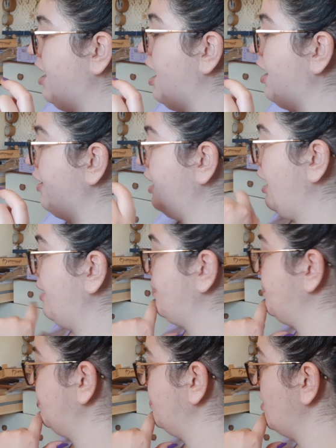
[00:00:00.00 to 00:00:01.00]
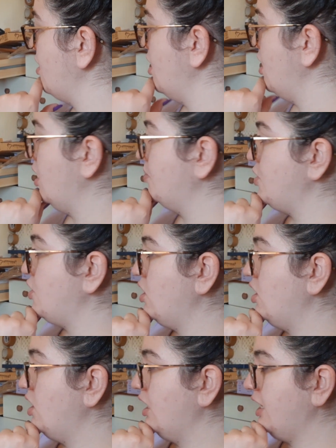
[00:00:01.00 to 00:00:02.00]
Okay. Just
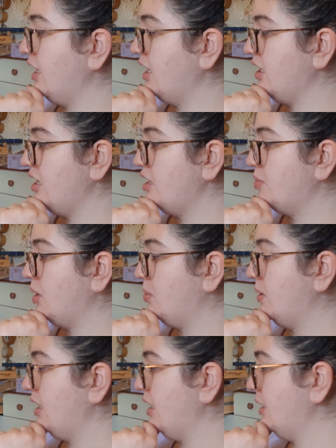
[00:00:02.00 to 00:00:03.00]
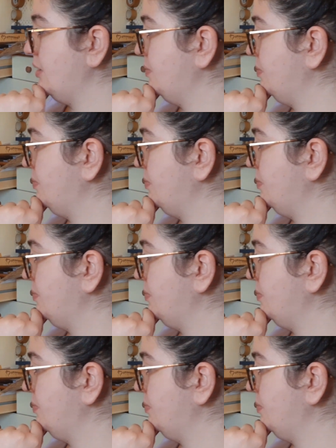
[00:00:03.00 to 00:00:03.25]
looking at these properly.